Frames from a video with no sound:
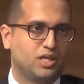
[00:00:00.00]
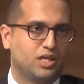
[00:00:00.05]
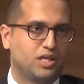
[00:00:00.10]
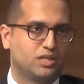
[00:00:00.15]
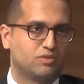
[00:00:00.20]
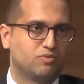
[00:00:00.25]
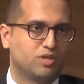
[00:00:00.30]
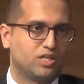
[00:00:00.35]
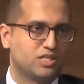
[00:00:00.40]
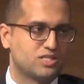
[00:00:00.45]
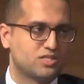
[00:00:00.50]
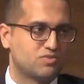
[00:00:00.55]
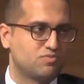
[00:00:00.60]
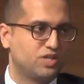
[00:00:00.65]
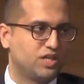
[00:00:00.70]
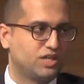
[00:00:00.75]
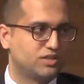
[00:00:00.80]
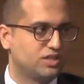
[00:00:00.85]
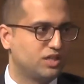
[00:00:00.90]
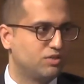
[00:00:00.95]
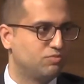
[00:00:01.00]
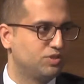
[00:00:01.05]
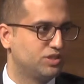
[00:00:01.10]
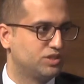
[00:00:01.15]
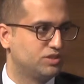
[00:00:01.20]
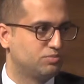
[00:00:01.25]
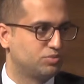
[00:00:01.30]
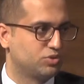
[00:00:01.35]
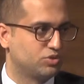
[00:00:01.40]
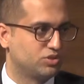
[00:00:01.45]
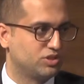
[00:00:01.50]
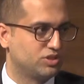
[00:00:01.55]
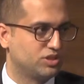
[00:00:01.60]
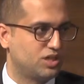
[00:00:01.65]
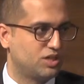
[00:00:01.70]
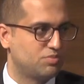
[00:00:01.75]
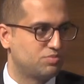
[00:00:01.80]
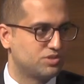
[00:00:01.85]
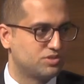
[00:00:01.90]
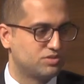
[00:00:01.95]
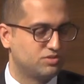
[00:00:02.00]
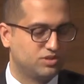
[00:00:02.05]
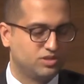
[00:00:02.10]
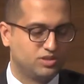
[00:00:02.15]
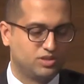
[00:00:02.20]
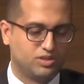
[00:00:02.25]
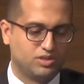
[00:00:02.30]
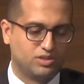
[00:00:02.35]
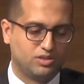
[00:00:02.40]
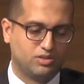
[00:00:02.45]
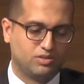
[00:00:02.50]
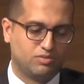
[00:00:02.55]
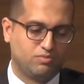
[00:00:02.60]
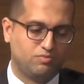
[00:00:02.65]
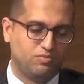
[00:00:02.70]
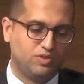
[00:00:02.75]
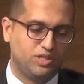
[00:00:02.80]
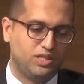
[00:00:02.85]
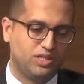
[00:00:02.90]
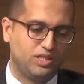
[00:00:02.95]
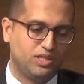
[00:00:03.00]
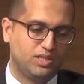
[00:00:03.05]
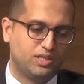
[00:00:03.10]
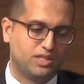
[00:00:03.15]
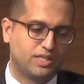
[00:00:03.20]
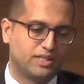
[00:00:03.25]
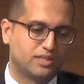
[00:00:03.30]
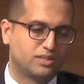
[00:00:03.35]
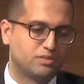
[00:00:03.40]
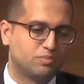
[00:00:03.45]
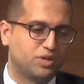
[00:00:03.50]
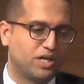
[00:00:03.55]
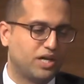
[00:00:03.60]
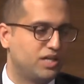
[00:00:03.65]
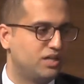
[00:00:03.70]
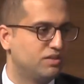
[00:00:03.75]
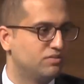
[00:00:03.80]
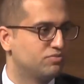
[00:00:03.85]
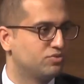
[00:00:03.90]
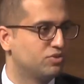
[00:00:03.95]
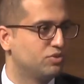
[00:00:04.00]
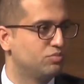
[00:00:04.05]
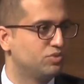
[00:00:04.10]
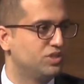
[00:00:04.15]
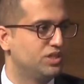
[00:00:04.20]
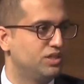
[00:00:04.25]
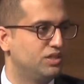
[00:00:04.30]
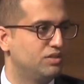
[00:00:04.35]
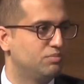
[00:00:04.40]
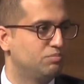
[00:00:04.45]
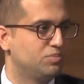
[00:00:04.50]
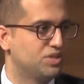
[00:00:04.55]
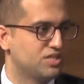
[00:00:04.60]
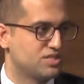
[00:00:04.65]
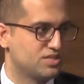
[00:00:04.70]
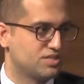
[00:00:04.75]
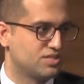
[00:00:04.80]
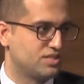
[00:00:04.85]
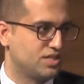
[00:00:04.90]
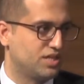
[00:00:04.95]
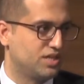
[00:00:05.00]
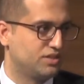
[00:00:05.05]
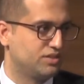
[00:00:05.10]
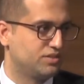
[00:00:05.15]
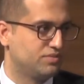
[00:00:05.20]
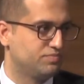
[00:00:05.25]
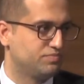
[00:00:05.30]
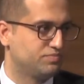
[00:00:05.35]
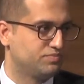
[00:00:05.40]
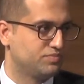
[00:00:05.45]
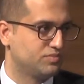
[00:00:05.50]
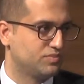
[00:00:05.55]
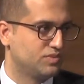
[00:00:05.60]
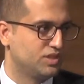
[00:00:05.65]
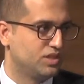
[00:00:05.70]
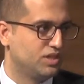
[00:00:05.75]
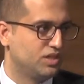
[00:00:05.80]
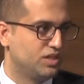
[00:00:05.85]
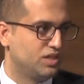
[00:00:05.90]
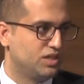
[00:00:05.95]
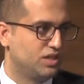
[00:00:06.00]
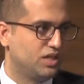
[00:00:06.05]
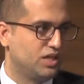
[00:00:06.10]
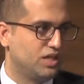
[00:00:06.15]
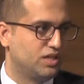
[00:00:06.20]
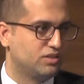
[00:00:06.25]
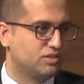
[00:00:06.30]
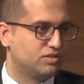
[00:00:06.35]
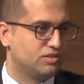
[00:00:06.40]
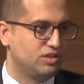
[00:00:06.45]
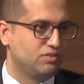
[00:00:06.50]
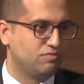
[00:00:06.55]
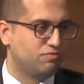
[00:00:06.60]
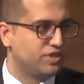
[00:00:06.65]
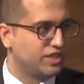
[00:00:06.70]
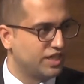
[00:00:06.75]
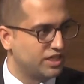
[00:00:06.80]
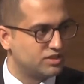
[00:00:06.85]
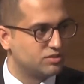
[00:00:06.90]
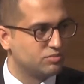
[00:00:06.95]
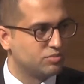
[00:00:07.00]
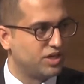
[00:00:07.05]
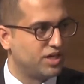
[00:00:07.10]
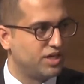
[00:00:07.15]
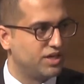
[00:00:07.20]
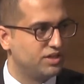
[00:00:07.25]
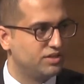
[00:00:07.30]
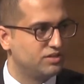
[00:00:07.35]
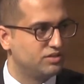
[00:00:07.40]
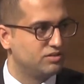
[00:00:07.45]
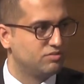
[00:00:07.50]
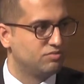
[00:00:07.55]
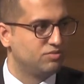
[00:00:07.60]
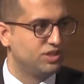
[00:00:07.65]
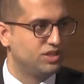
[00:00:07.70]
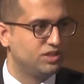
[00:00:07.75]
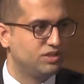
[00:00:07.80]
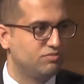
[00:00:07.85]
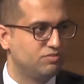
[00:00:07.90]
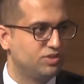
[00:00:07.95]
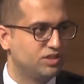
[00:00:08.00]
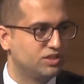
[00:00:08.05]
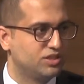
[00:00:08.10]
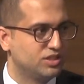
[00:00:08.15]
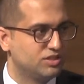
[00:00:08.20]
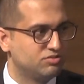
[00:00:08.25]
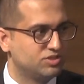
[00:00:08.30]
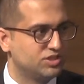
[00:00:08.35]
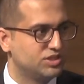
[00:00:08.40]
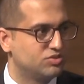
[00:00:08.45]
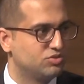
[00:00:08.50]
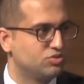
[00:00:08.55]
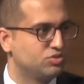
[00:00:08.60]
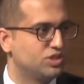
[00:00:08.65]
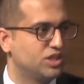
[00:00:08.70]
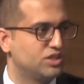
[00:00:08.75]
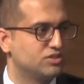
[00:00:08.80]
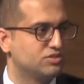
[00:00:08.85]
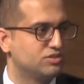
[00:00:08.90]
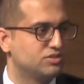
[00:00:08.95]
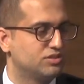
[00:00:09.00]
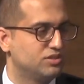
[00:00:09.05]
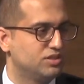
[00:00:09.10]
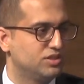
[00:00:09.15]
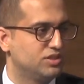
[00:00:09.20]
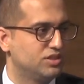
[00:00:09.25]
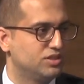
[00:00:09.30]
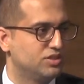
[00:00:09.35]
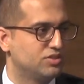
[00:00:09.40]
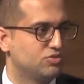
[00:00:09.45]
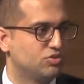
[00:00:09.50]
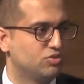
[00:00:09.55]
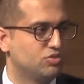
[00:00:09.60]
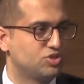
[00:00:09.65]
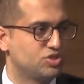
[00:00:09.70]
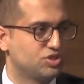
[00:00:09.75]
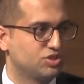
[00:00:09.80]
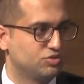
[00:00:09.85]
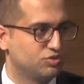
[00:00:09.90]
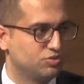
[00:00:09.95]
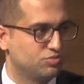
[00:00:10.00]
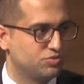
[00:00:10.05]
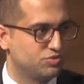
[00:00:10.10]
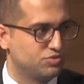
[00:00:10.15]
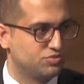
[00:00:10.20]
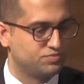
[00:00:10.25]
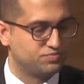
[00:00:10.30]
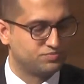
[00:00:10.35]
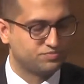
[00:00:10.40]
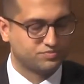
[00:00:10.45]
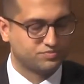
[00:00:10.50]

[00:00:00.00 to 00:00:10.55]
And once we are done with the prototypes, we get the buy-in from the business side. And if we get the buy-in, we deliver it to the other solution groups.